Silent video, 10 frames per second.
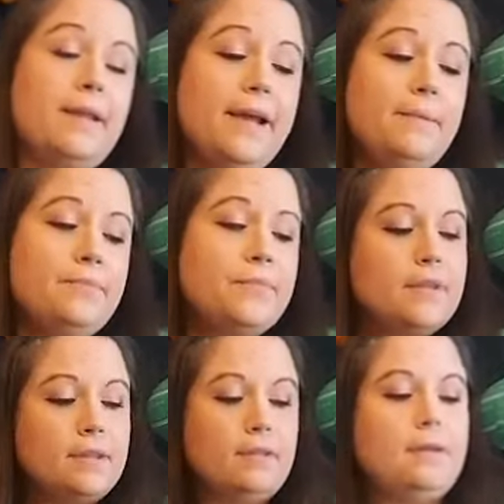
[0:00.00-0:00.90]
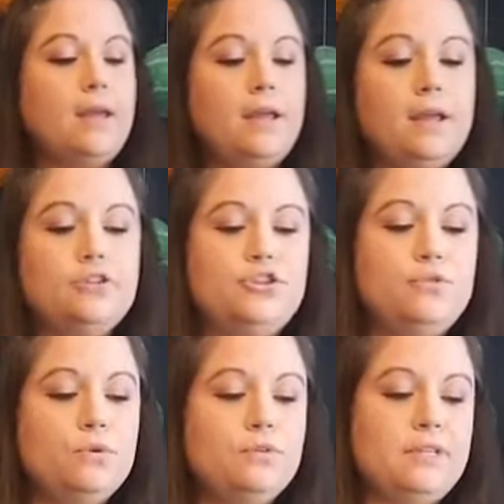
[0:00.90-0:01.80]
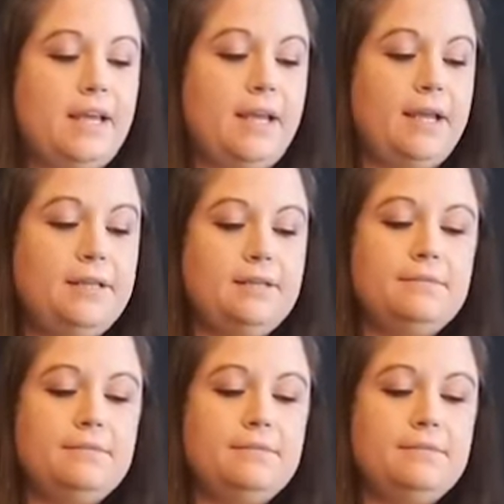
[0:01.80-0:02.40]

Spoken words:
light, and you will need